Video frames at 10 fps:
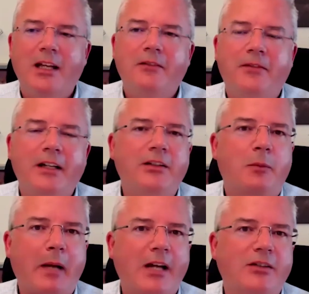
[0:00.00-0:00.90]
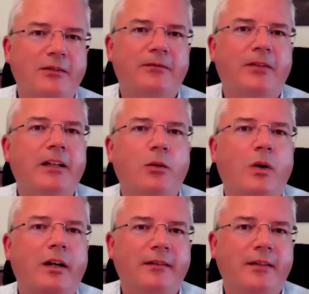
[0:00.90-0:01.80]
finding your passion, finding out
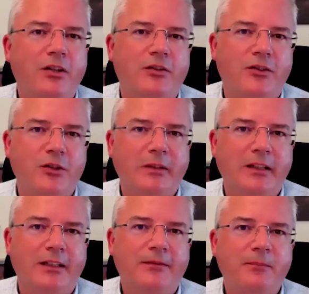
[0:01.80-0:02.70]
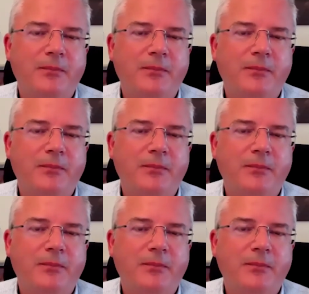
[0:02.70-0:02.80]
what it is that you're to do in life.